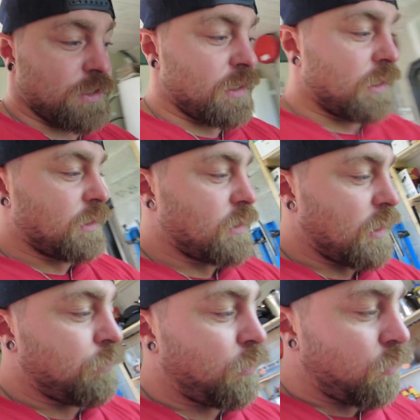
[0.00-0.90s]
is nice.
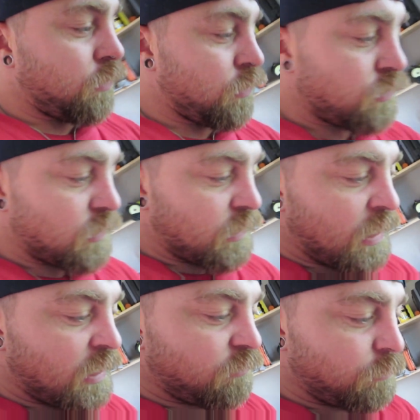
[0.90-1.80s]
I bought those at
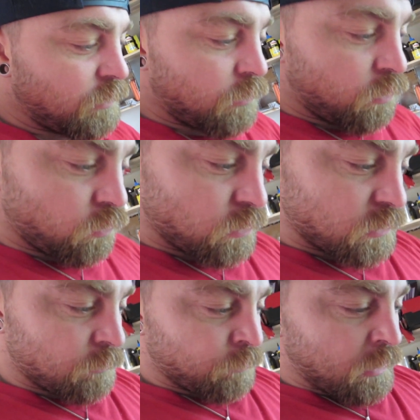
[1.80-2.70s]
NFB
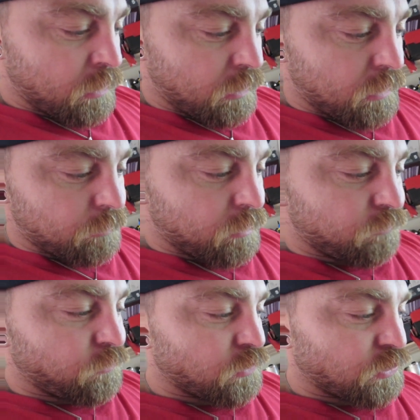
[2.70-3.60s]
Moles.
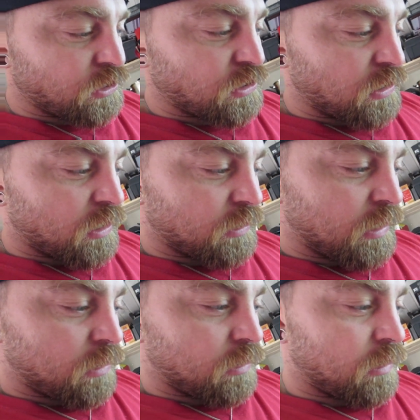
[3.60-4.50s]
If you're just starting
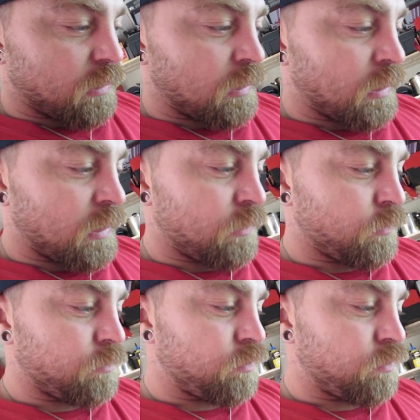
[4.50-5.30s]
out, I would